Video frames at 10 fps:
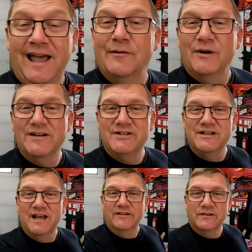And what did
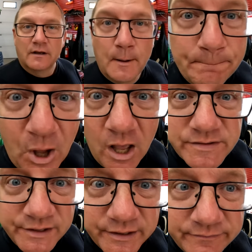she test?
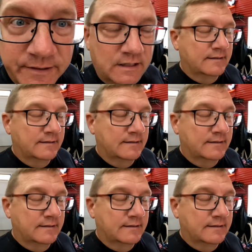Positive.